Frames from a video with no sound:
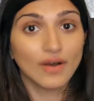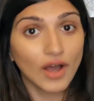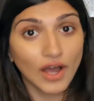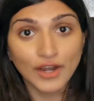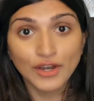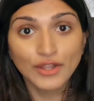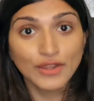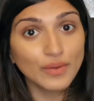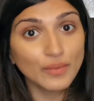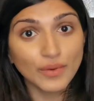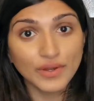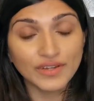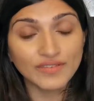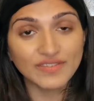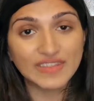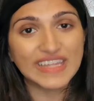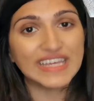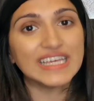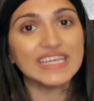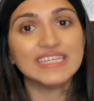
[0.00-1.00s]
another one of
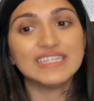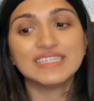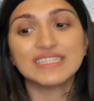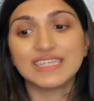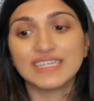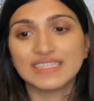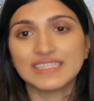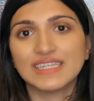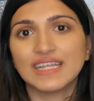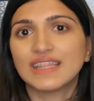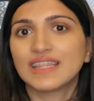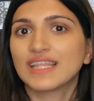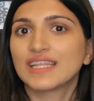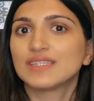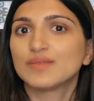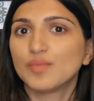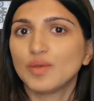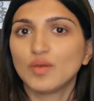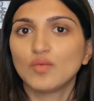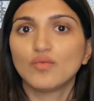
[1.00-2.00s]
these, it said that
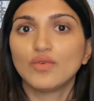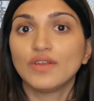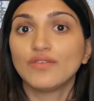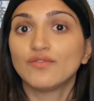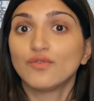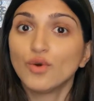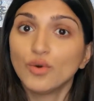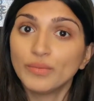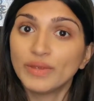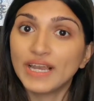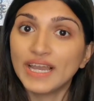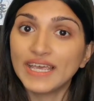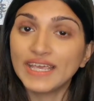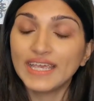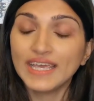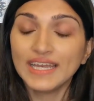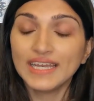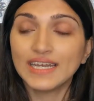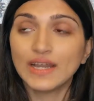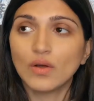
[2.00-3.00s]
it's been
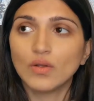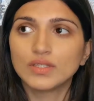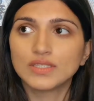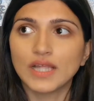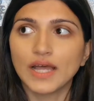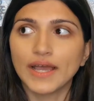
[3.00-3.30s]
reformulated, and I was